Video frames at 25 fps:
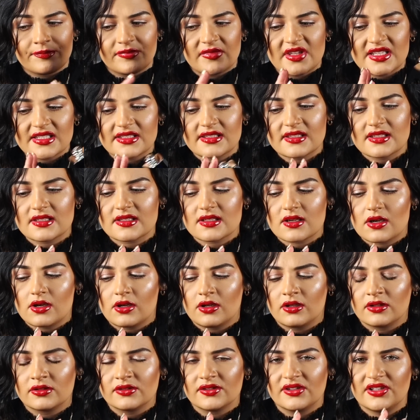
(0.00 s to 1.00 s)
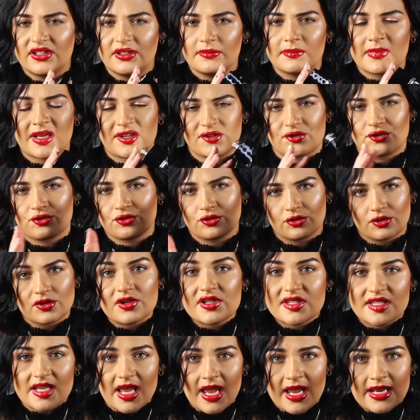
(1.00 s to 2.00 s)
This is on the mature
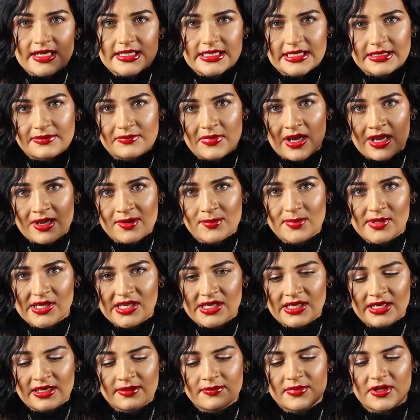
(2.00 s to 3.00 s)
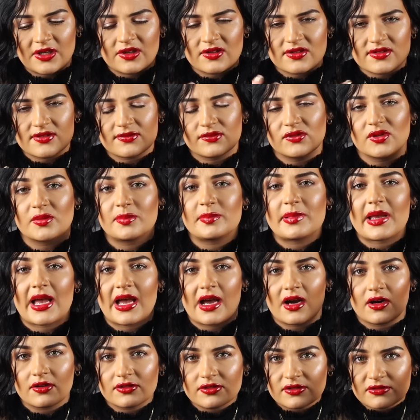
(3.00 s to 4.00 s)
side in my opinion, because of the
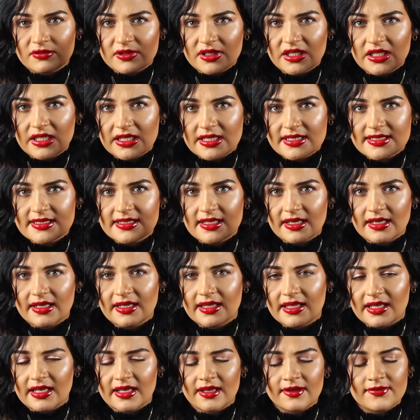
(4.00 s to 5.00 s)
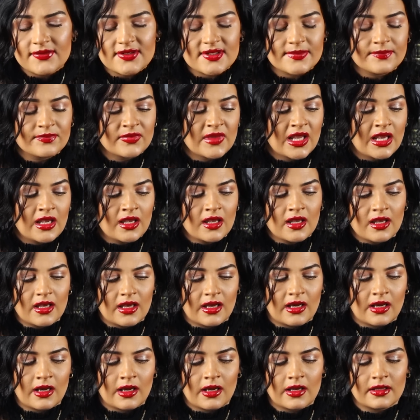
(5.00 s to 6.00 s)
powderiness that it gives.
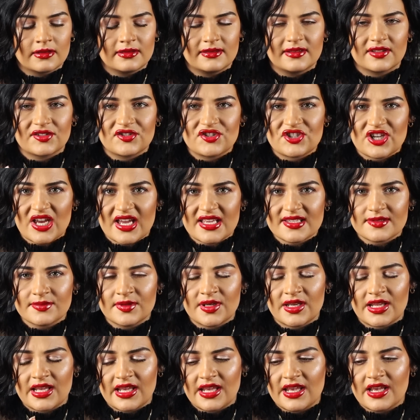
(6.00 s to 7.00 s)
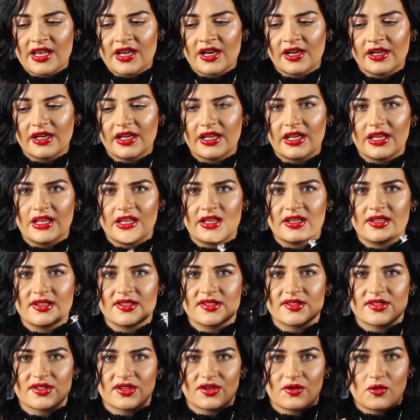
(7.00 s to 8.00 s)
The jasmine here
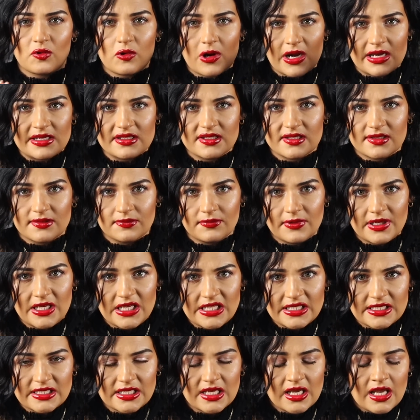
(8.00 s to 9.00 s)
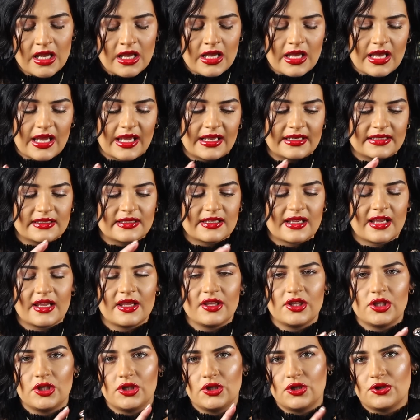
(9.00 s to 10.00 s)
is quite sweet, and
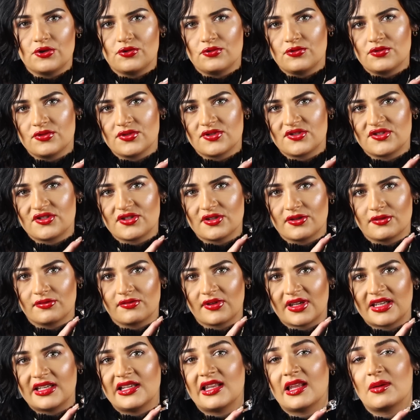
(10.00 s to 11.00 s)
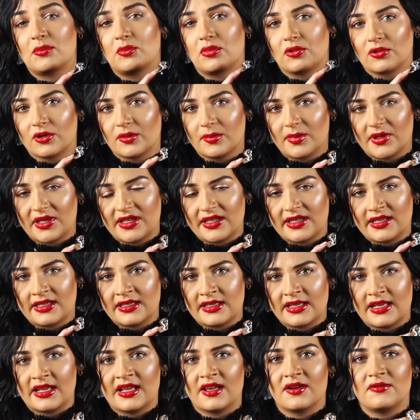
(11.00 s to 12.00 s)
they used a vanilla bourbon in
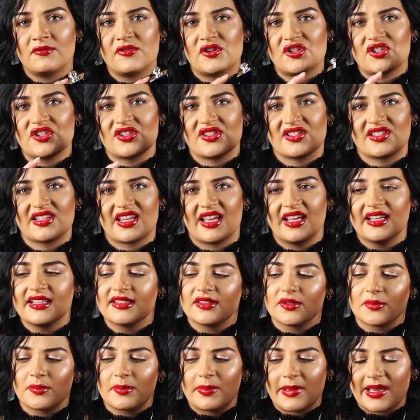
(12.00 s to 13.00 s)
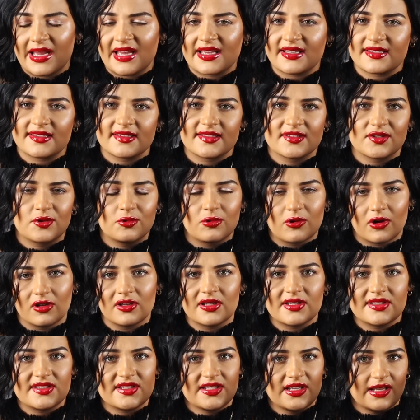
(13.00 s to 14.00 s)
here, which is like the best
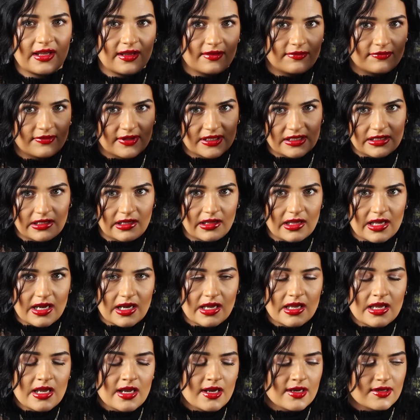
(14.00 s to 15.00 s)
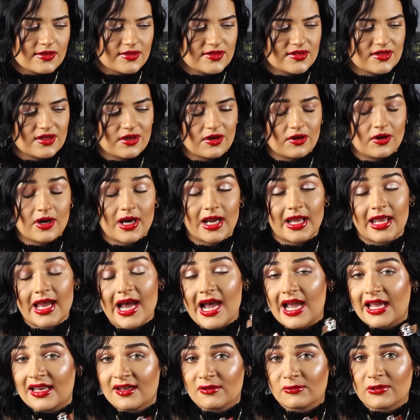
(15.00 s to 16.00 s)
quality vanilla. So I
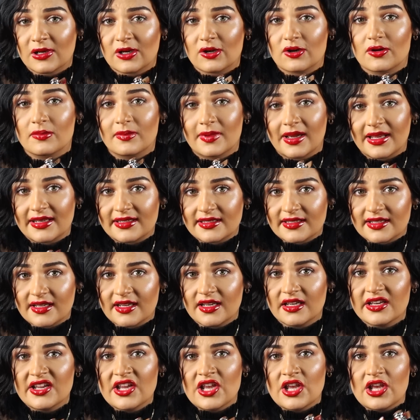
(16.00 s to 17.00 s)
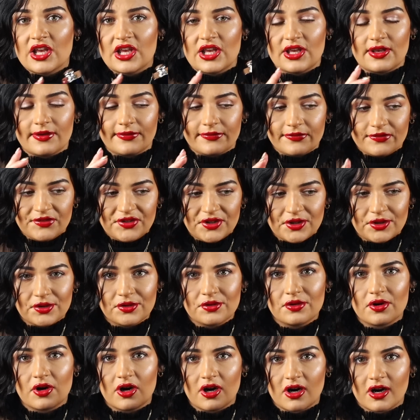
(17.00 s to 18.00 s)
highly recommend it if
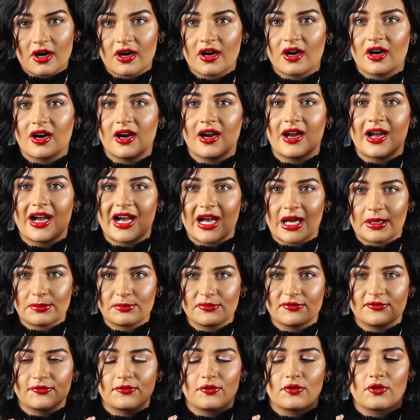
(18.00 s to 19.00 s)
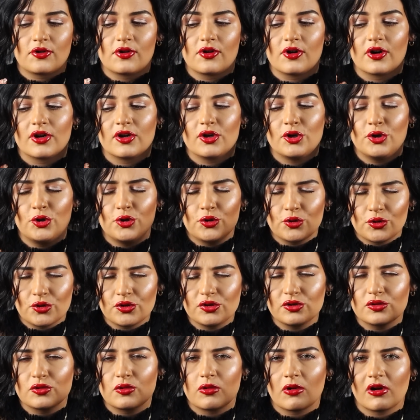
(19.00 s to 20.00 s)
you are up for
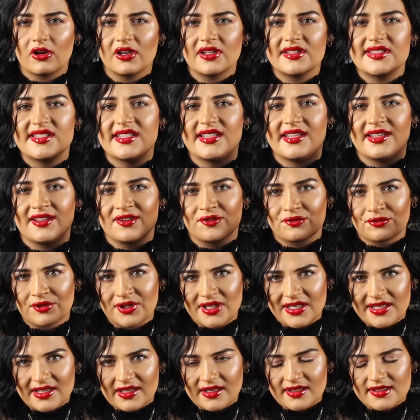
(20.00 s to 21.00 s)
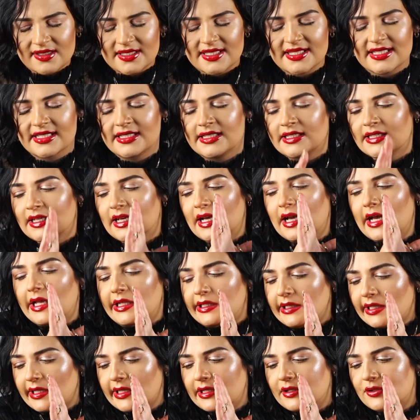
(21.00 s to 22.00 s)
good quality ingredients,
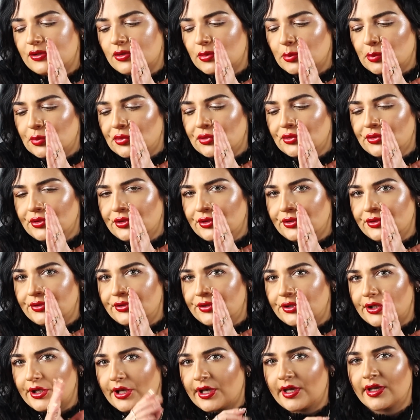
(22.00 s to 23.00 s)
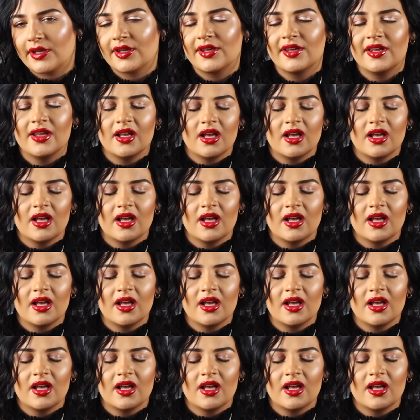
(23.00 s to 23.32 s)
unlike Jean Paul Gaultier.